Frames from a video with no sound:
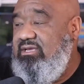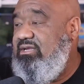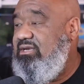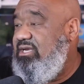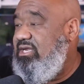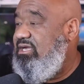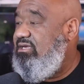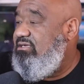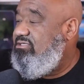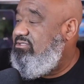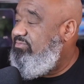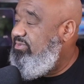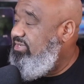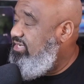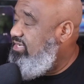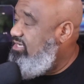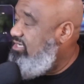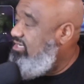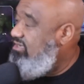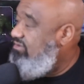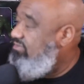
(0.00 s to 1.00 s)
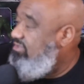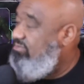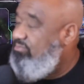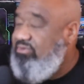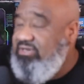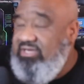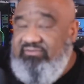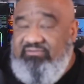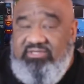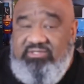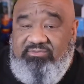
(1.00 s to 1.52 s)
Now, speaking of the
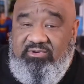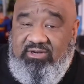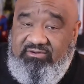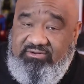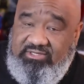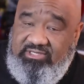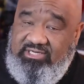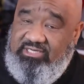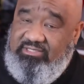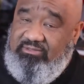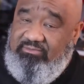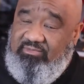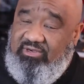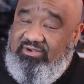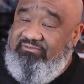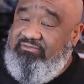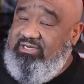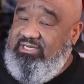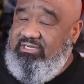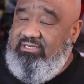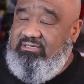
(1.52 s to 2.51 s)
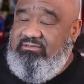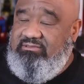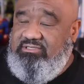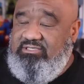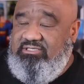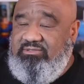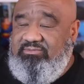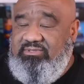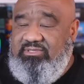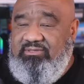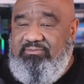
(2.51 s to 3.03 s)
previous
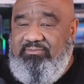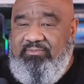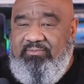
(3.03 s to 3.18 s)
excuse me.